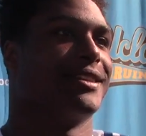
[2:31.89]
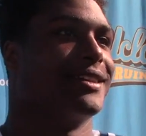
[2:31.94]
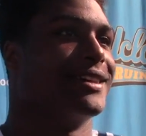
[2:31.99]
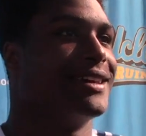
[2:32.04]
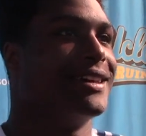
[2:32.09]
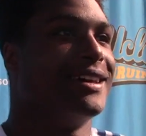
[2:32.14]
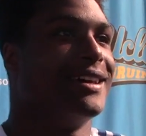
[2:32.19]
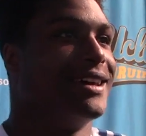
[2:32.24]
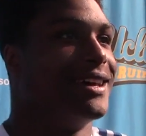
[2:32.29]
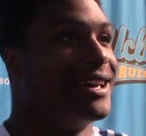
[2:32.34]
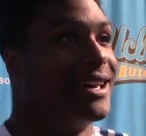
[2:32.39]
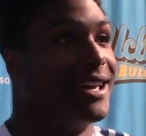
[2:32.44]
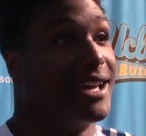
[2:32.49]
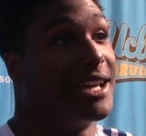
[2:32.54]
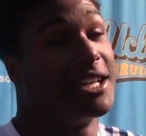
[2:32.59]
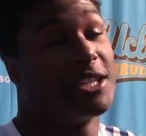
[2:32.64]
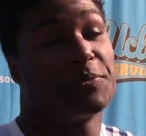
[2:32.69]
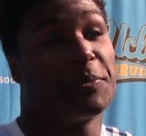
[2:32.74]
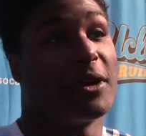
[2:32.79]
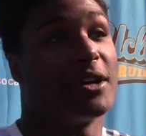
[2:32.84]
and it
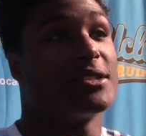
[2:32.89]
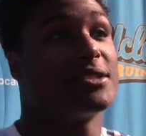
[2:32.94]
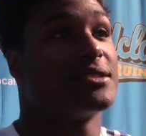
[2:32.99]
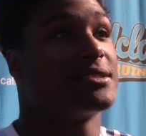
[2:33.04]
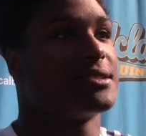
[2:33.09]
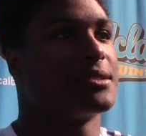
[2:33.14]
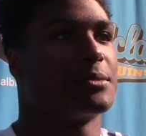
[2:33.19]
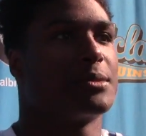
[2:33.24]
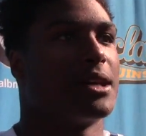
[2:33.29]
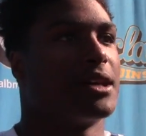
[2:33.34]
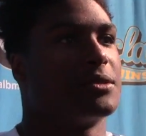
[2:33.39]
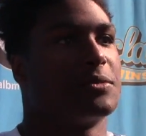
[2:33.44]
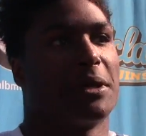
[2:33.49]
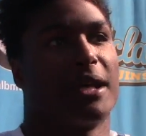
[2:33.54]
gets personal sometimes.